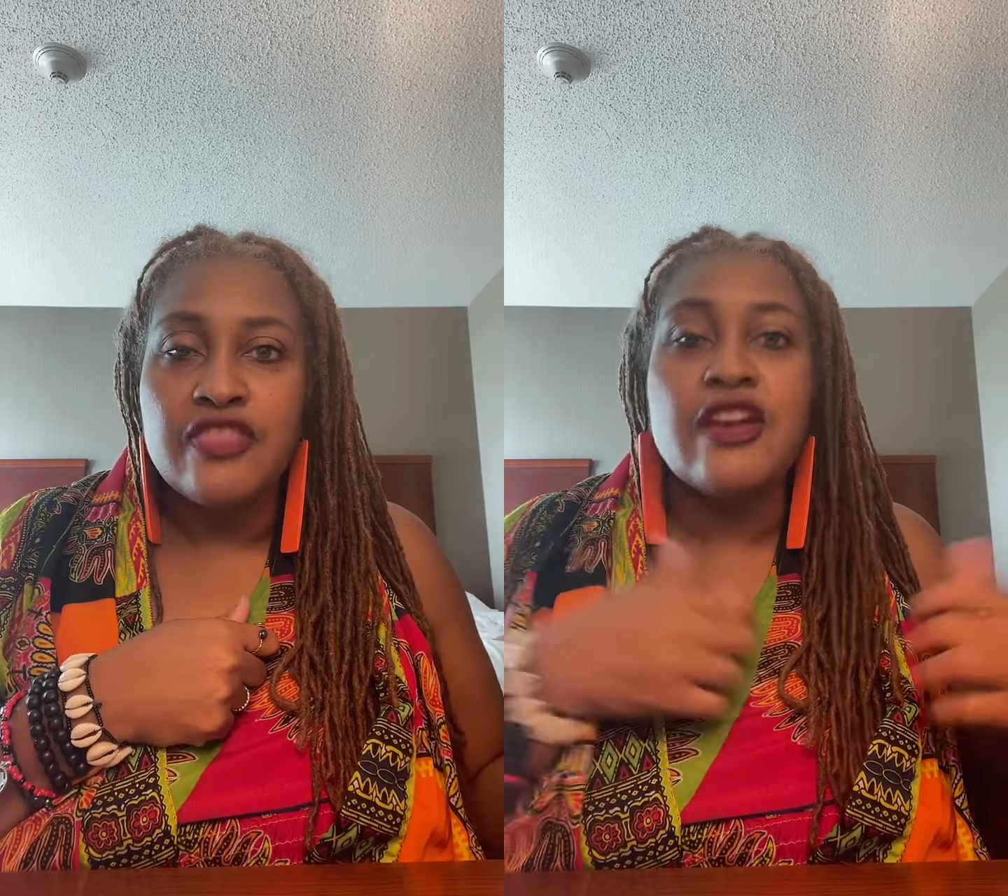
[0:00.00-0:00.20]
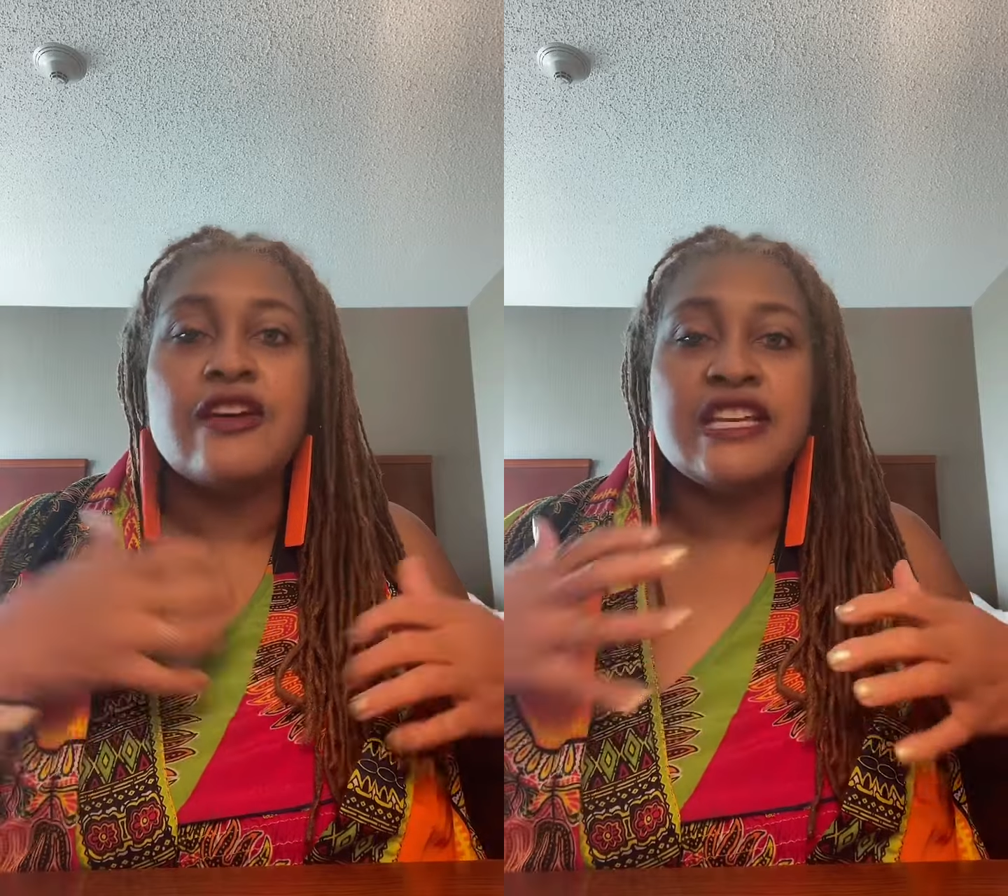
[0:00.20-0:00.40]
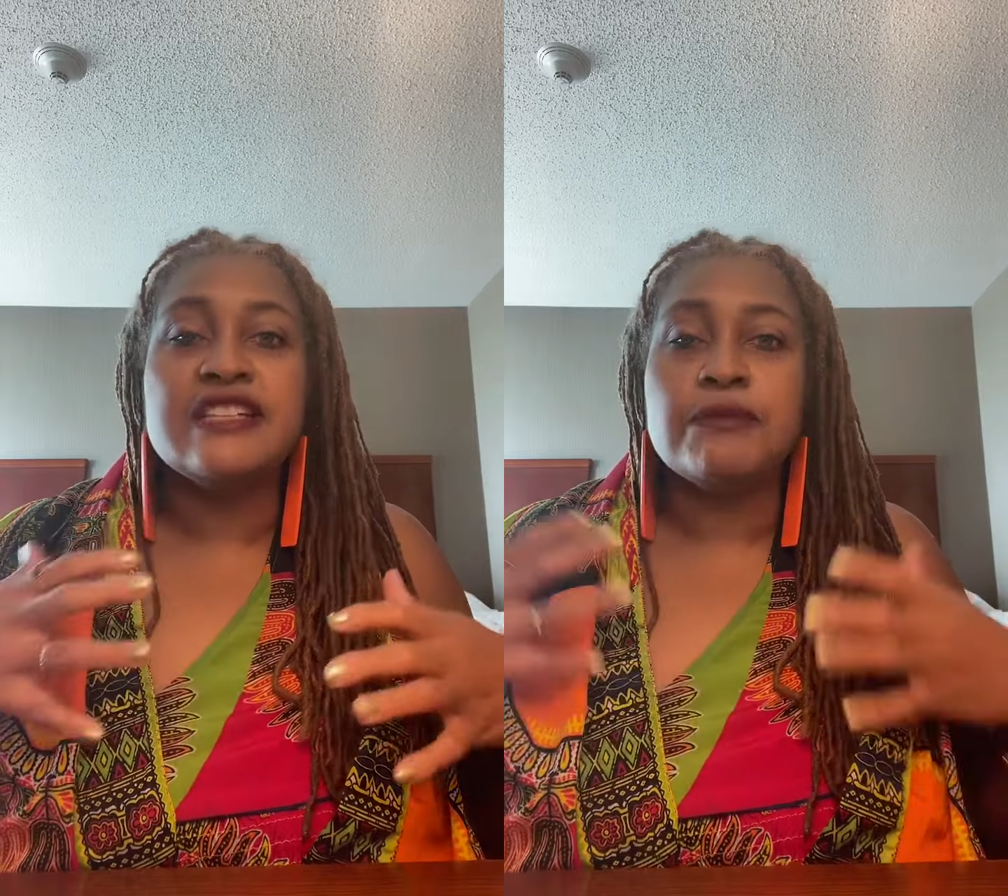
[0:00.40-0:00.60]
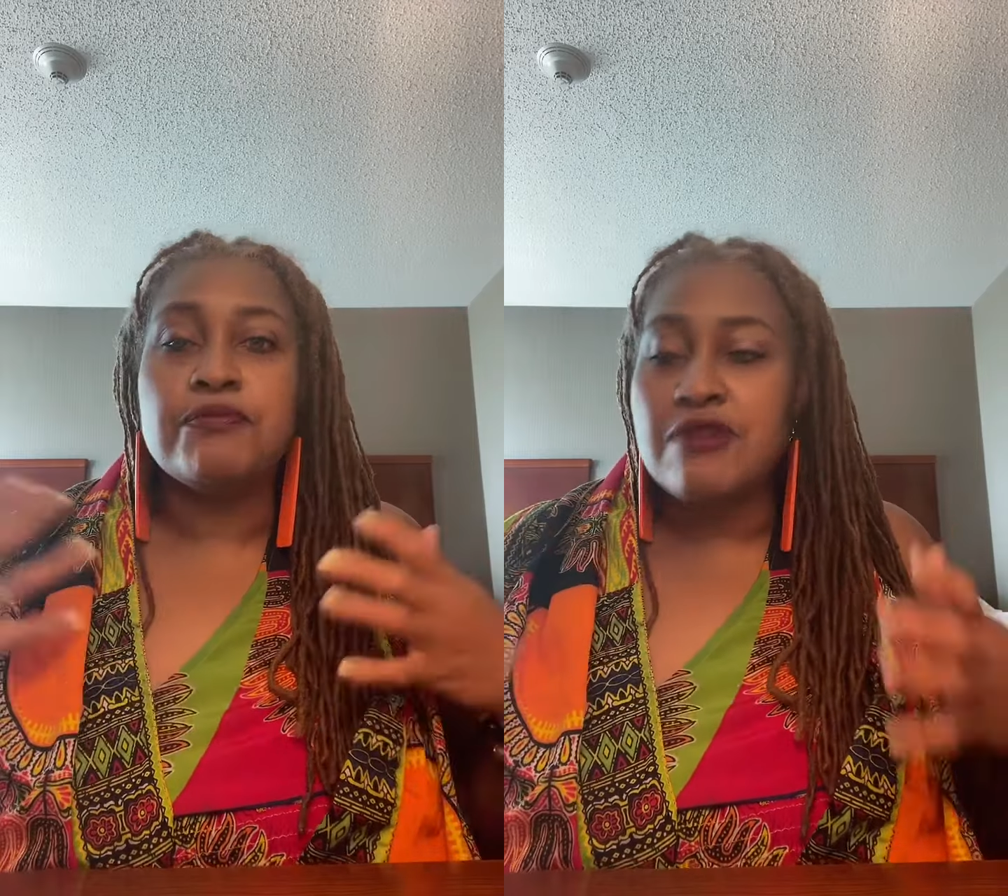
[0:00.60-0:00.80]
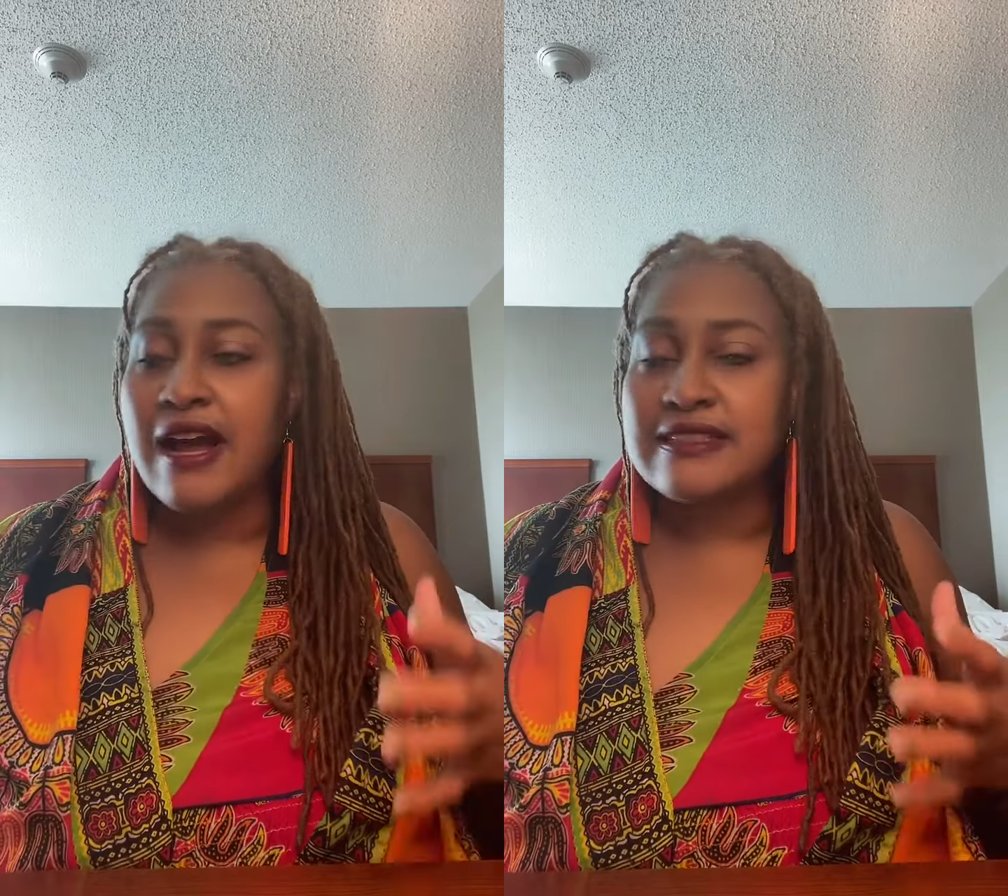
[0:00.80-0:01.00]
There is a
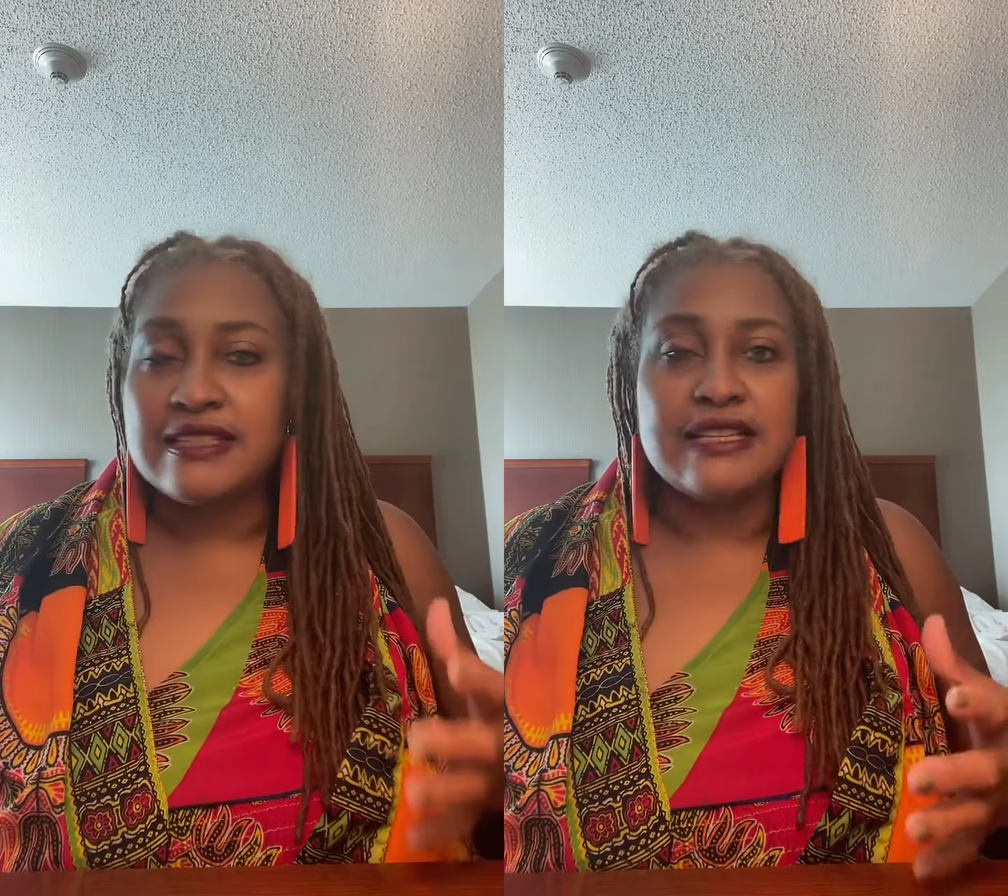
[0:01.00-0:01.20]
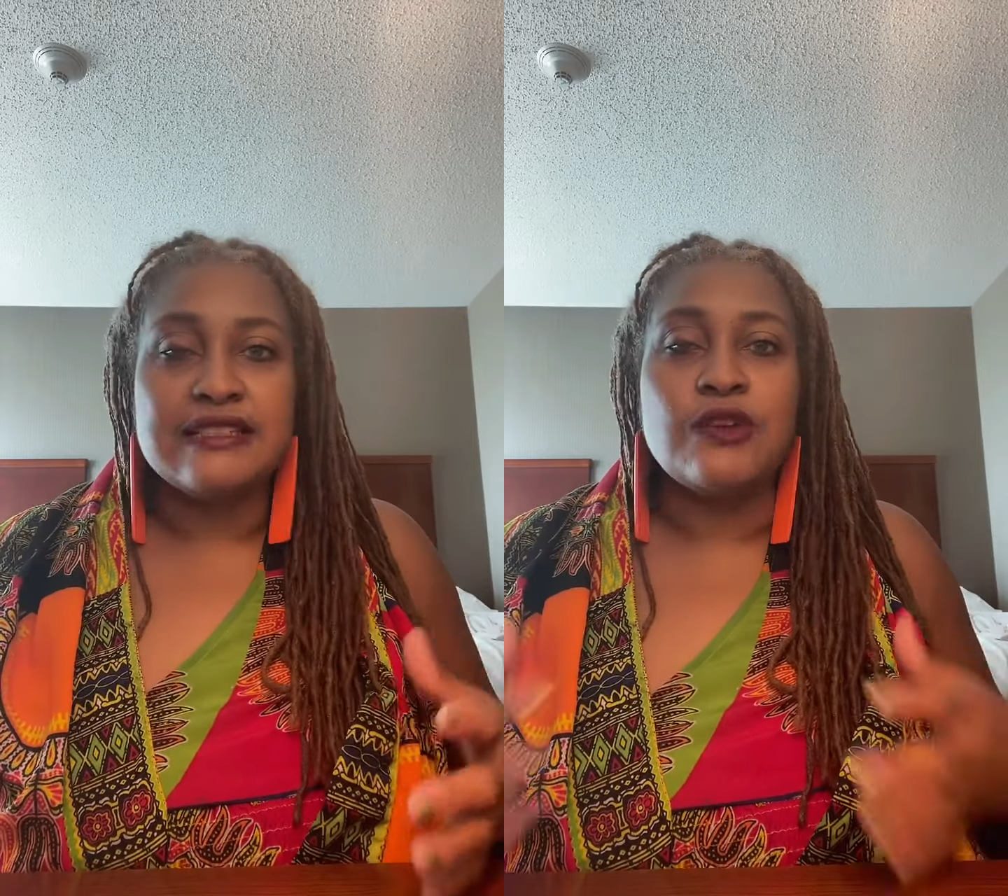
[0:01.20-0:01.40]
process